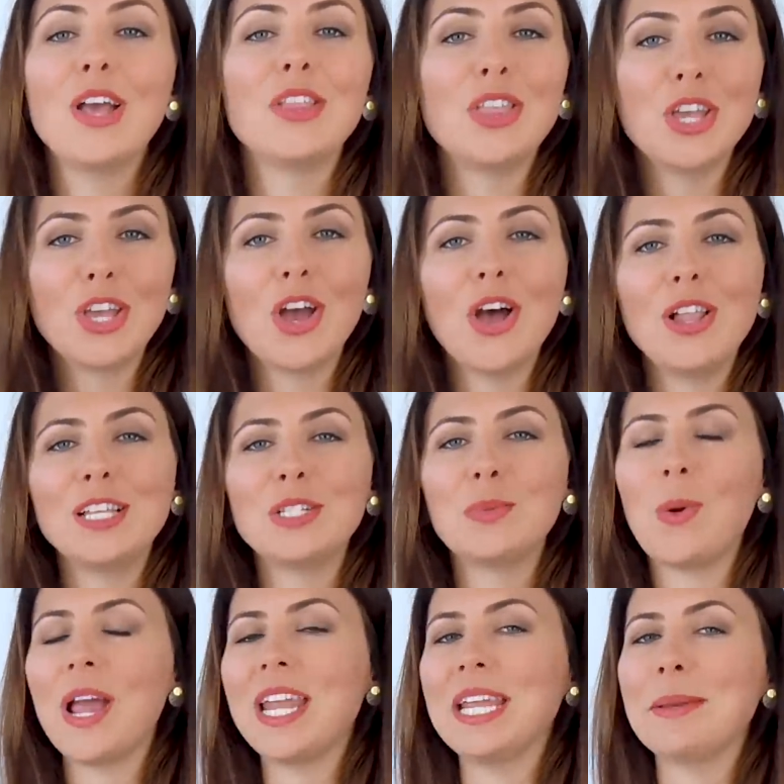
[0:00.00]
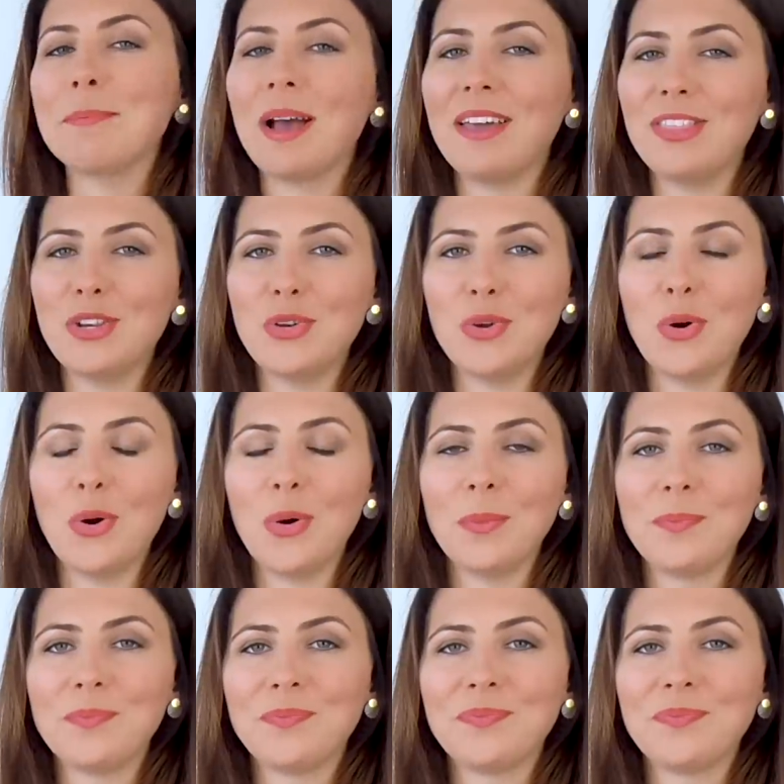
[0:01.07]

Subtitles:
The girl is waiting by the door.